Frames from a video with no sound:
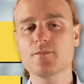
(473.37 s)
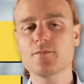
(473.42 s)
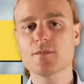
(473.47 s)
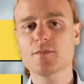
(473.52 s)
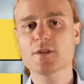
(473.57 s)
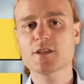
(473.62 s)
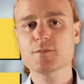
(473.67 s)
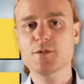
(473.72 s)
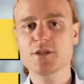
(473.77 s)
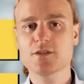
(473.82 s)

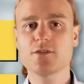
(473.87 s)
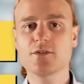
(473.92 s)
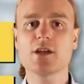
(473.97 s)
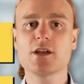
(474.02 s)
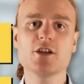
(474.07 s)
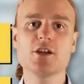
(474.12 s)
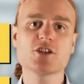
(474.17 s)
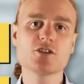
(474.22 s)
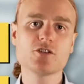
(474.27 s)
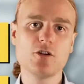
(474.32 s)

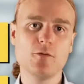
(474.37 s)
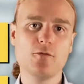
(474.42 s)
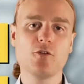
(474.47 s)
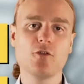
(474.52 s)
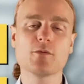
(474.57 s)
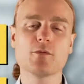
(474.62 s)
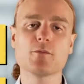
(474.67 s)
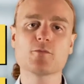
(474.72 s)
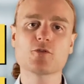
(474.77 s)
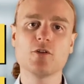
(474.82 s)
specification
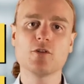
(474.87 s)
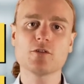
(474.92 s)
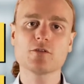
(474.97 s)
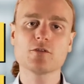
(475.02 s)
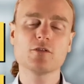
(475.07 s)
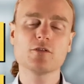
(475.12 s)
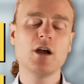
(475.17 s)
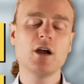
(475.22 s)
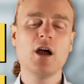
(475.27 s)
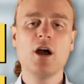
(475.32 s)
conforming
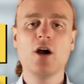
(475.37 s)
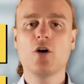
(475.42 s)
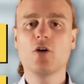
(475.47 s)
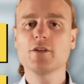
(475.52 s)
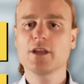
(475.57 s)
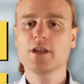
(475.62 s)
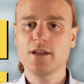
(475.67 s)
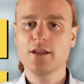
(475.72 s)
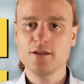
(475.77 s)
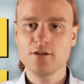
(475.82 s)
broker
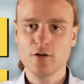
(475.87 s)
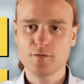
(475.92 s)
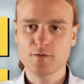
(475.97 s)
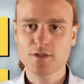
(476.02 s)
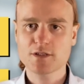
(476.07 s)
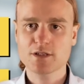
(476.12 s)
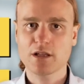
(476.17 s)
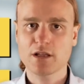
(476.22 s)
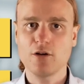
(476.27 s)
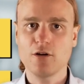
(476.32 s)
on any of
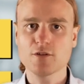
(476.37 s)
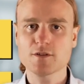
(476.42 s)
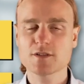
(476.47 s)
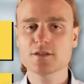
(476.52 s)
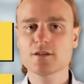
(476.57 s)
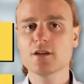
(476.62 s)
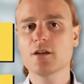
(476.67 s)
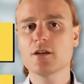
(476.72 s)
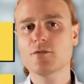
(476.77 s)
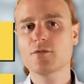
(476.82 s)
these
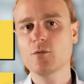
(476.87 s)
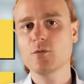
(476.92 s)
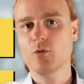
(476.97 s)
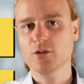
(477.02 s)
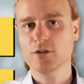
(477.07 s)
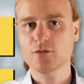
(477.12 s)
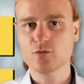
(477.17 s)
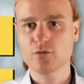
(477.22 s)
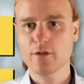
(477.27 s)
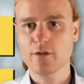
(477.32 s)
clouds if you
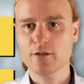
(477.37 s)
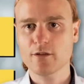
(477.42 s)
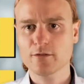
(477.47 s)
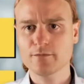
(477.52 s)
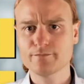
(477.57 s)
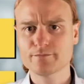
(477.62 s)
want to do that.